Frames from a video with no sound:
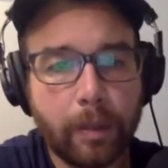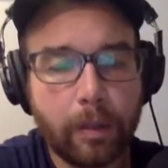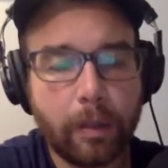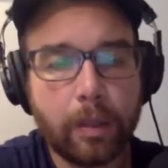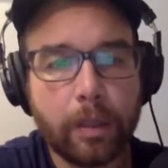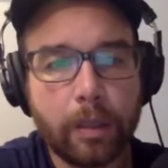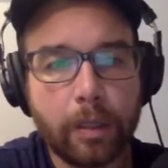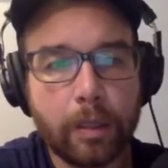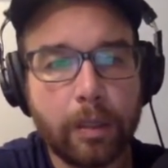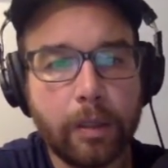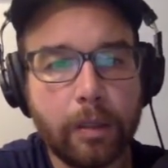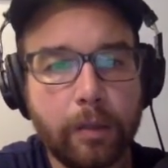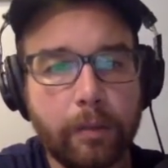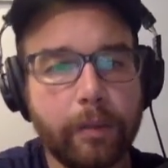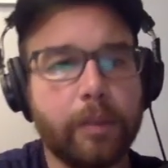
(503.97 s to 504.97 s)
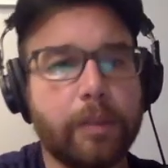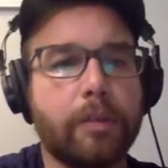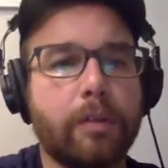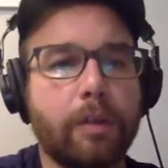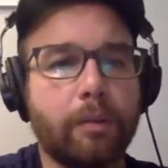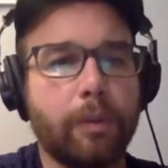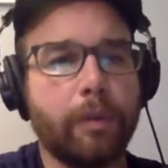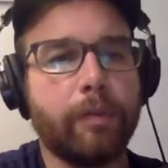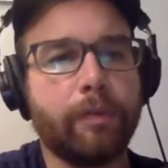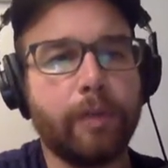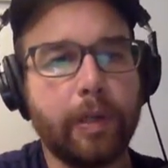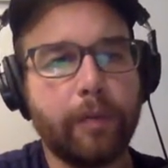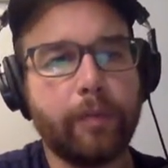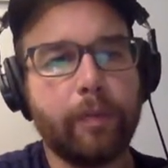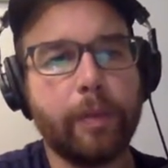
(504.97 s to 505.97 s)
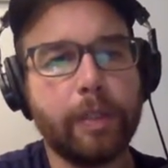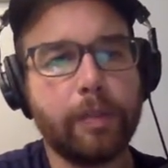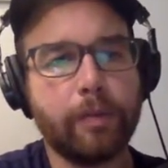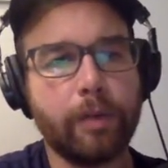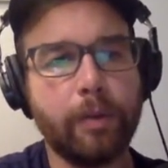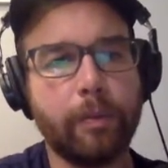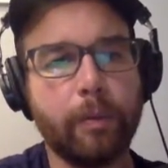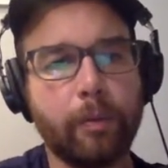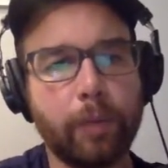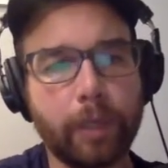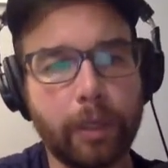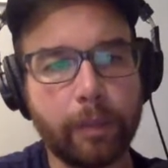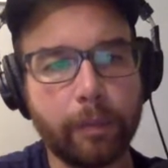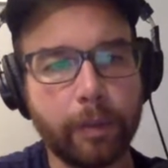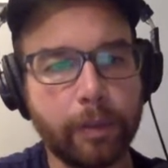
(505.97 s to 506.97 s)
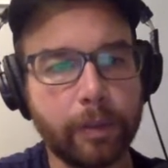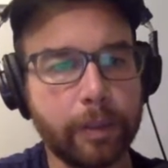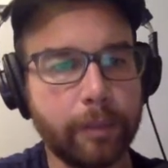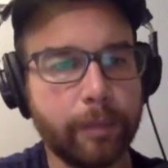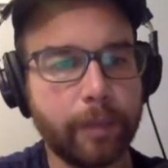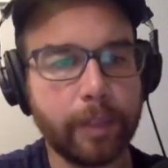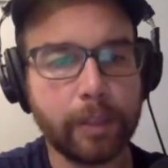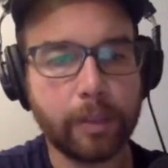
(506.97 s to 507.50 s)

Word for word: Uh, you can also upload a file from S3, but we're going to upload a zip file.